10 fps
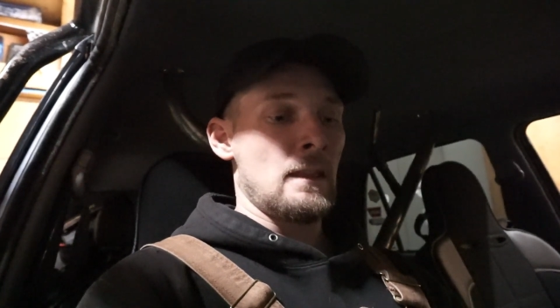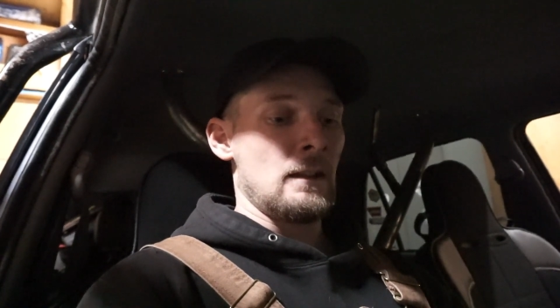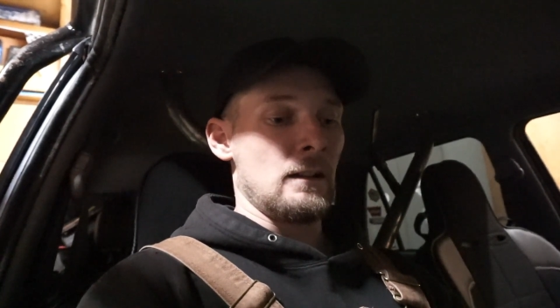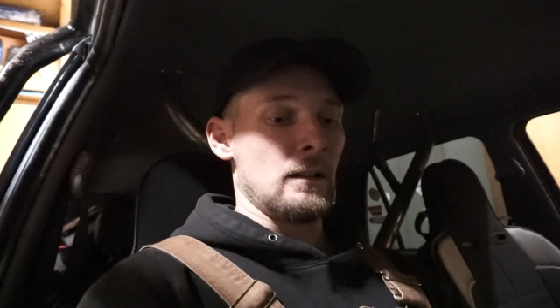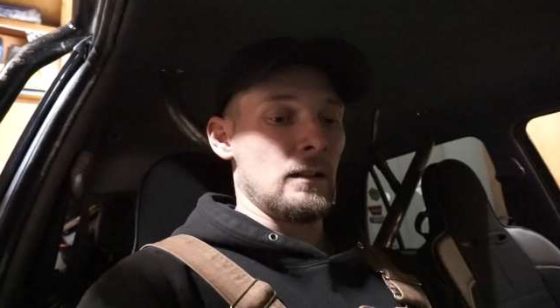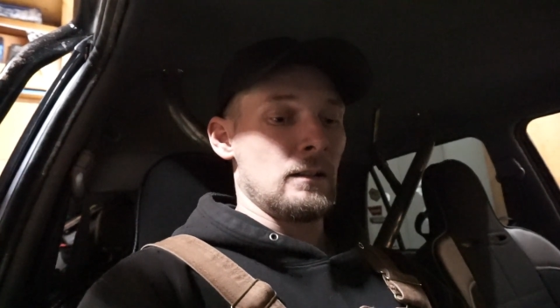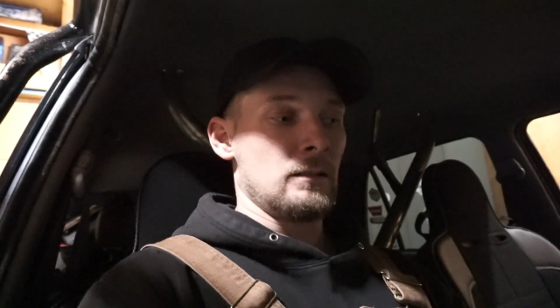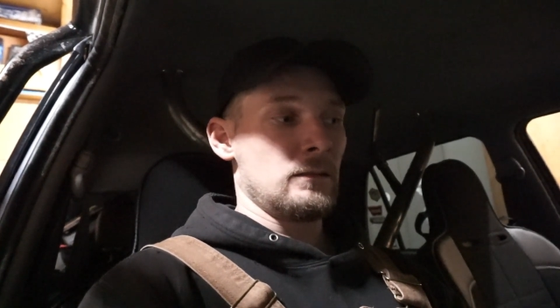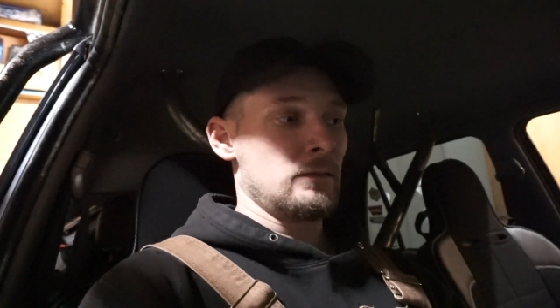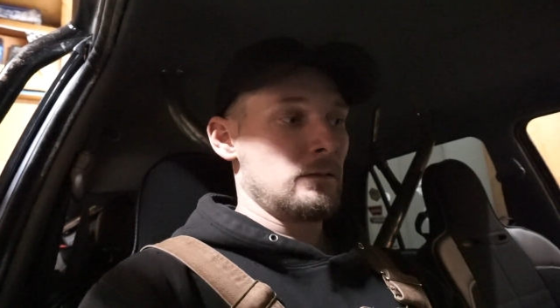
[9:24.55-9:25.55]
Uh,
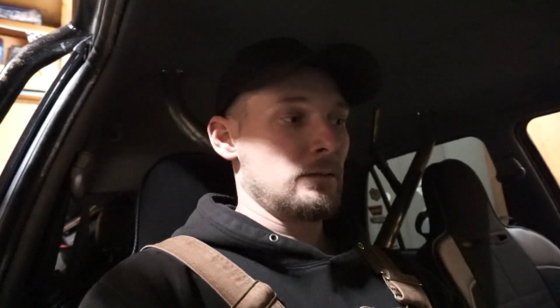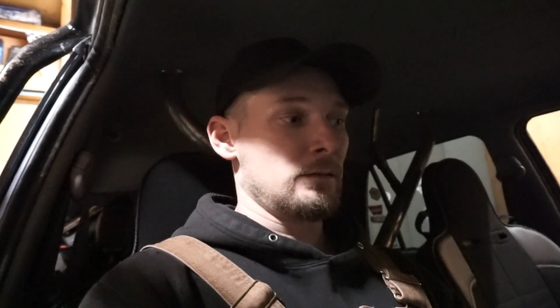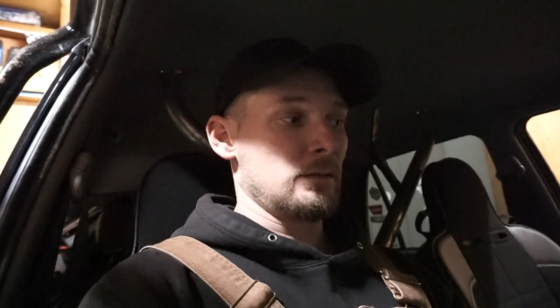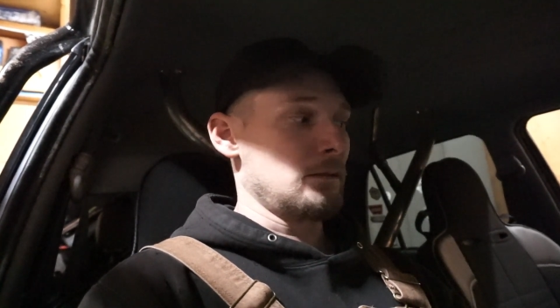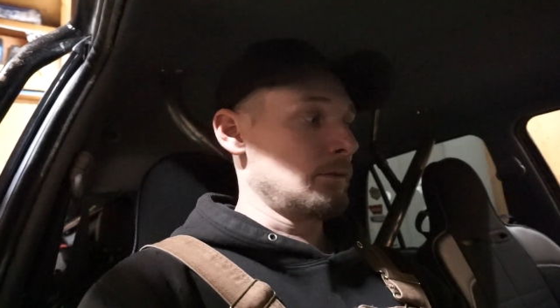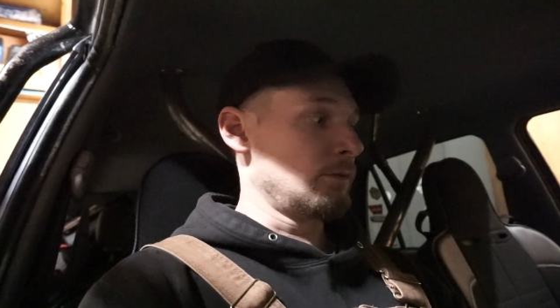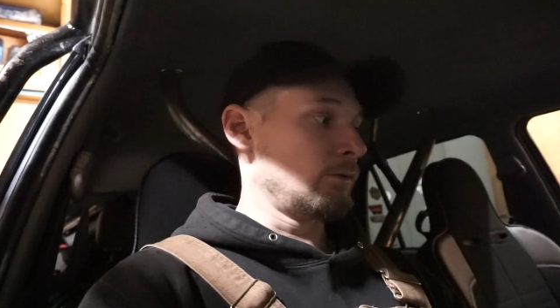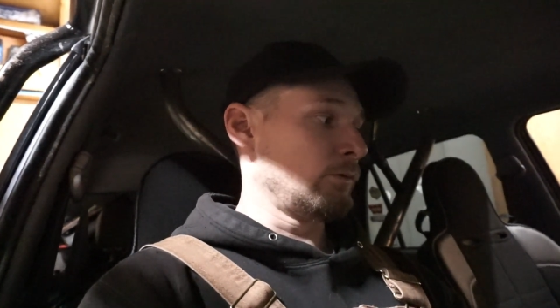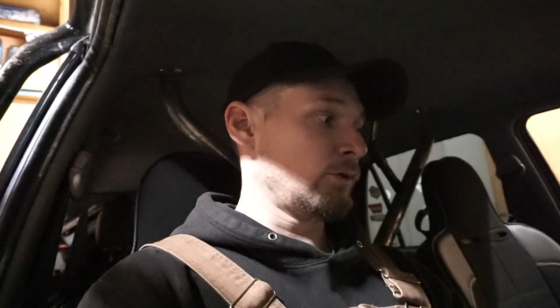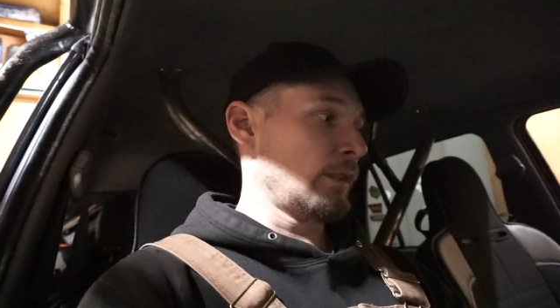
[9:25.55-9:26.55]

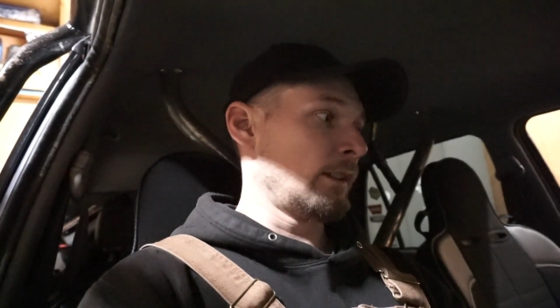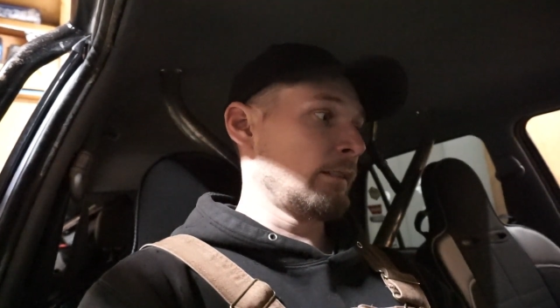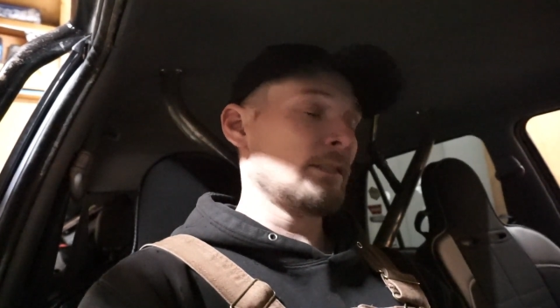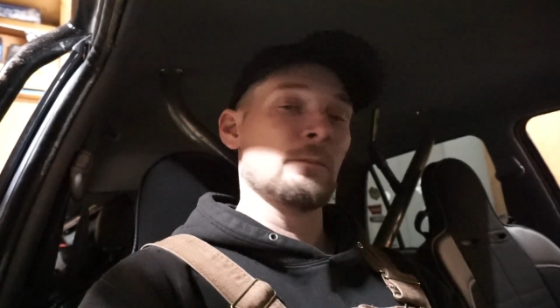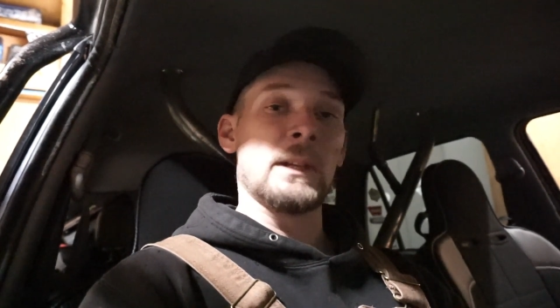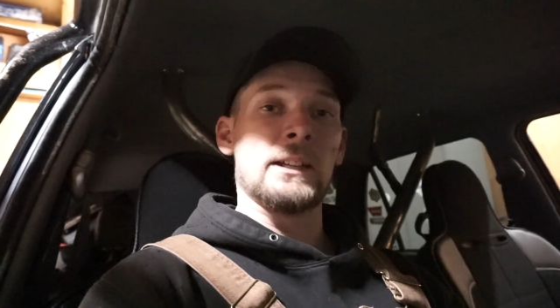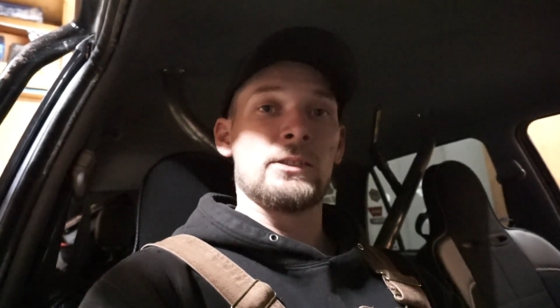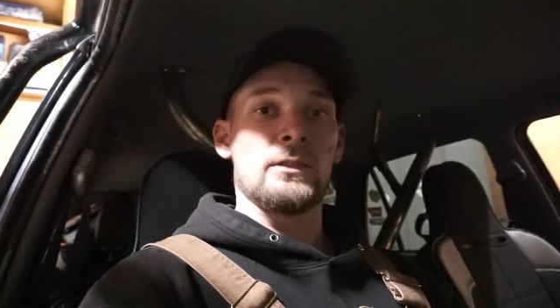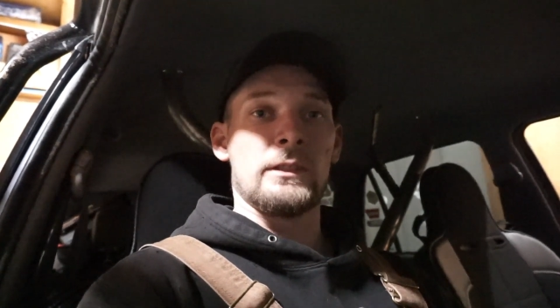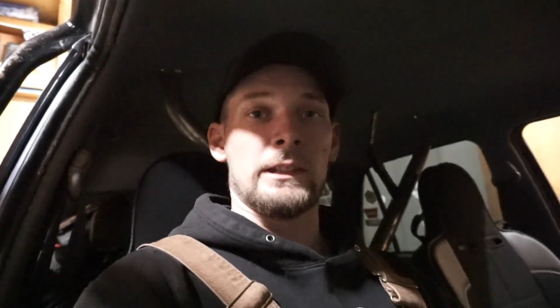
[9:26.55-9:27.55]
so trying to make
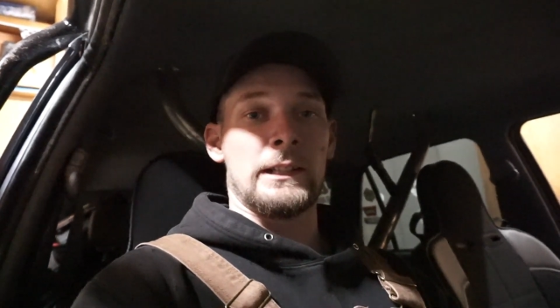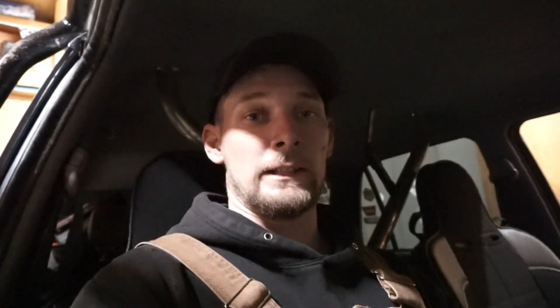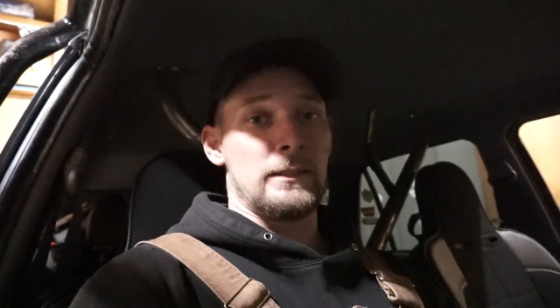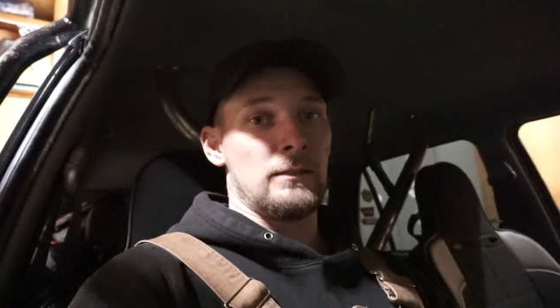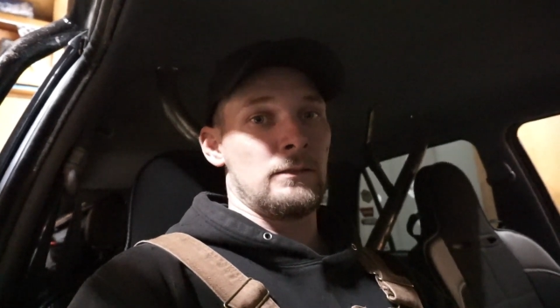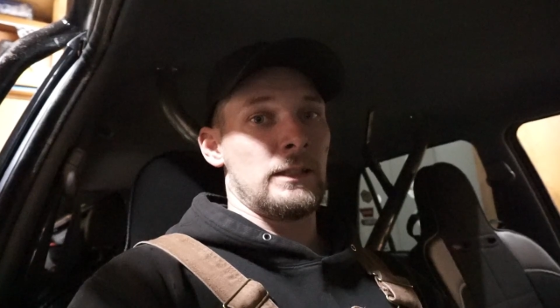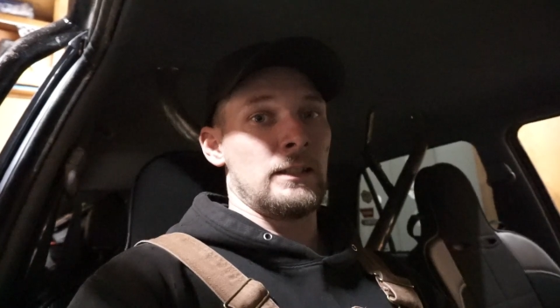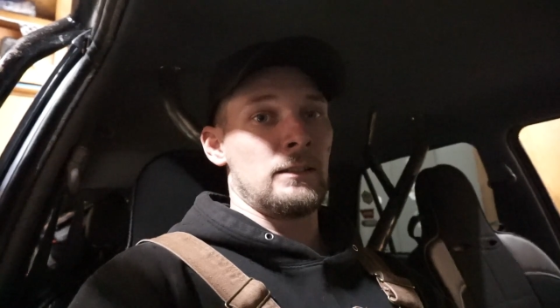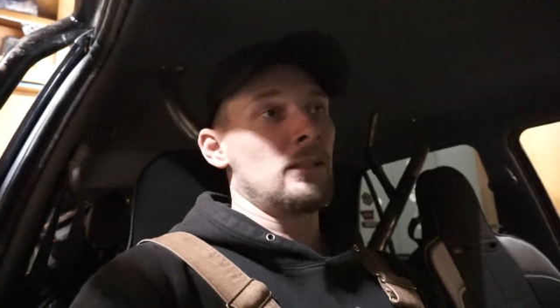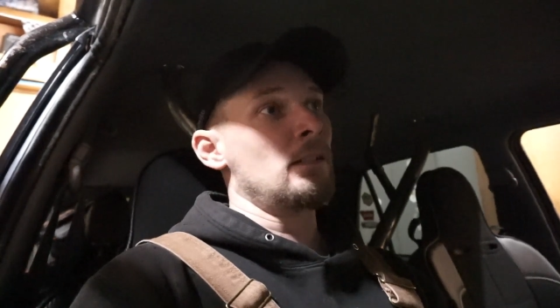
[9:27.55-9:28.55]
sure that I still
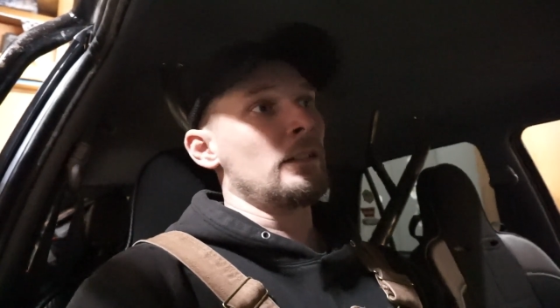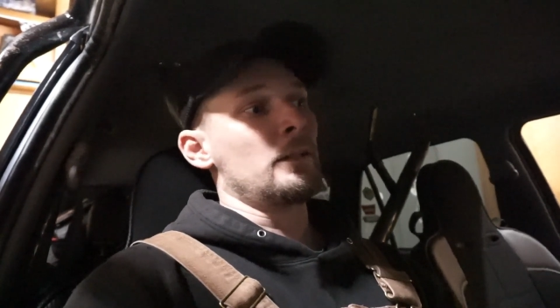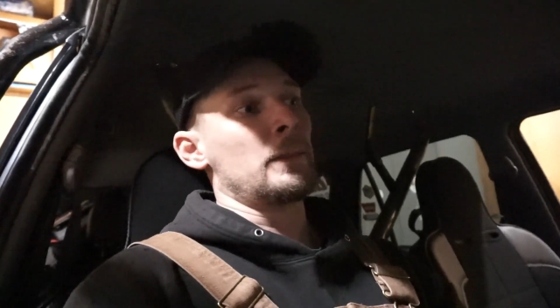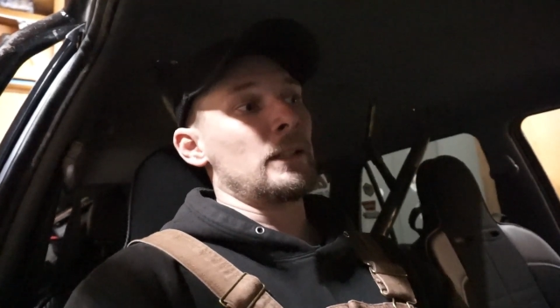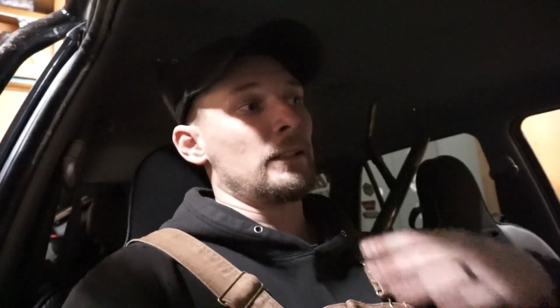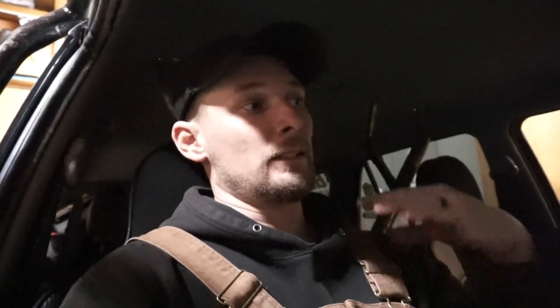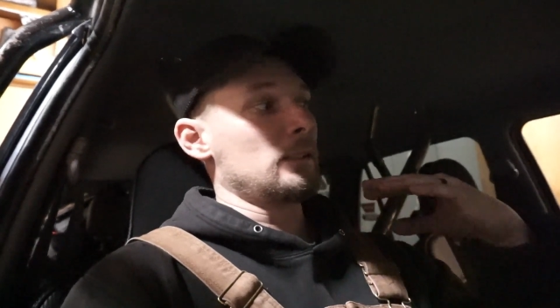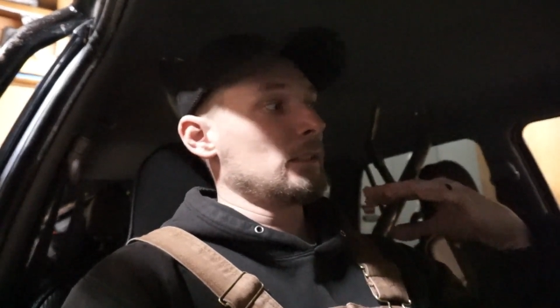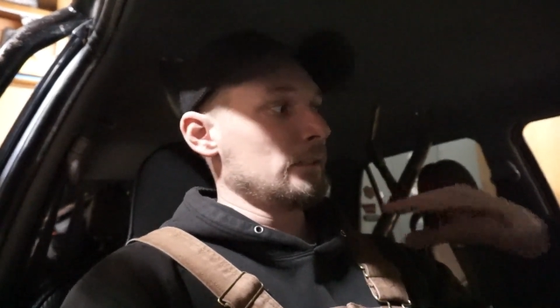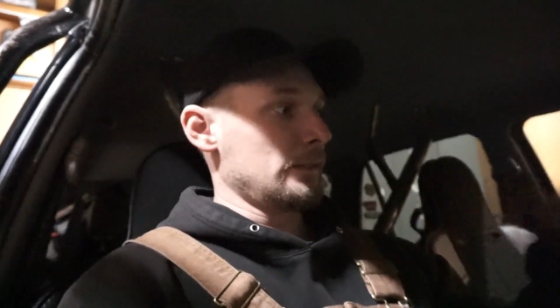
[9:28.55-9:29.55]
had all the amenities
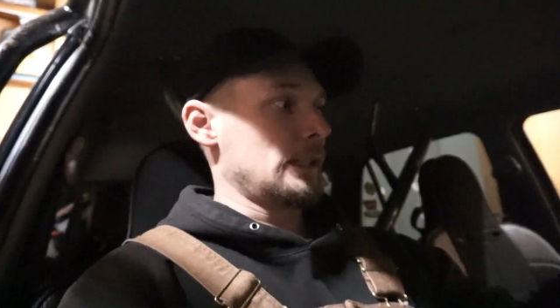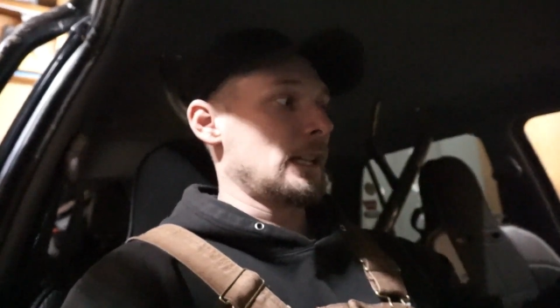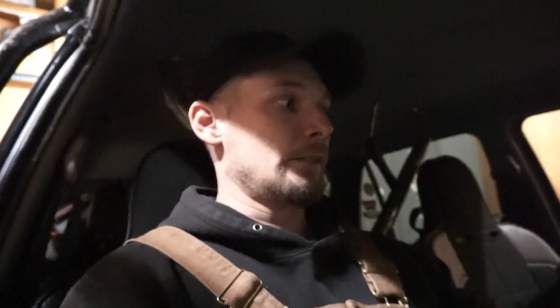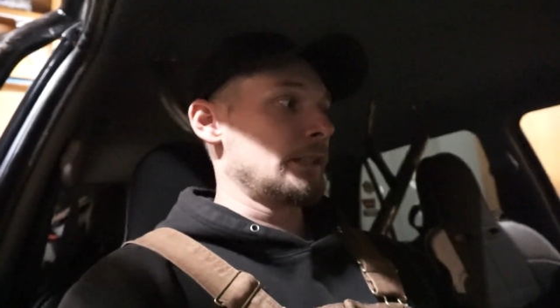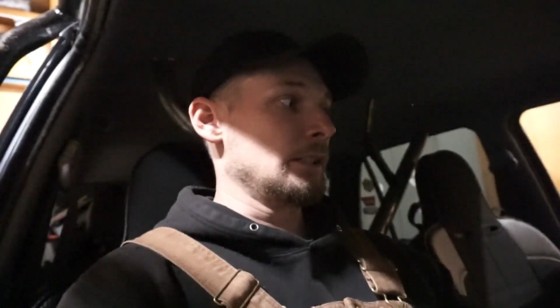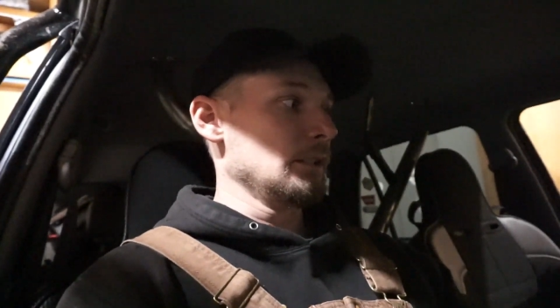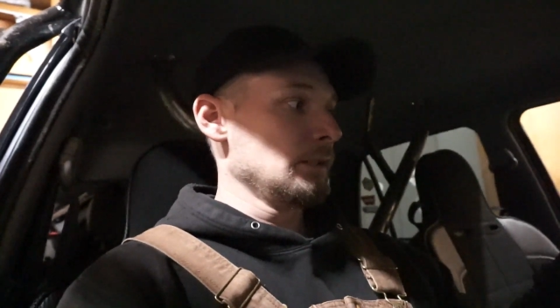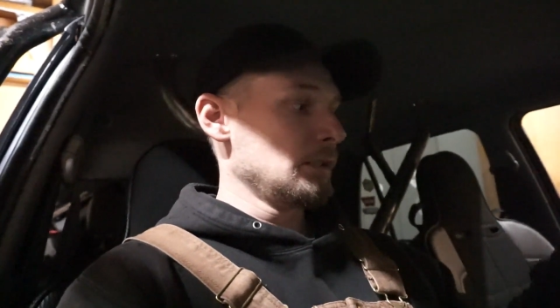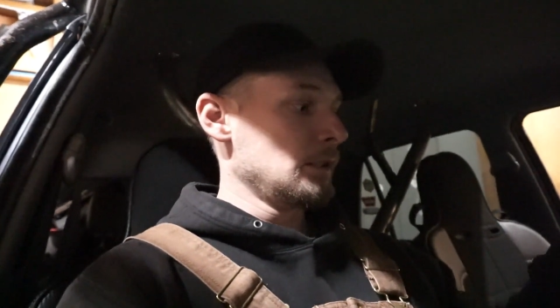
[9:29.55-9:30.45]
that I have in here,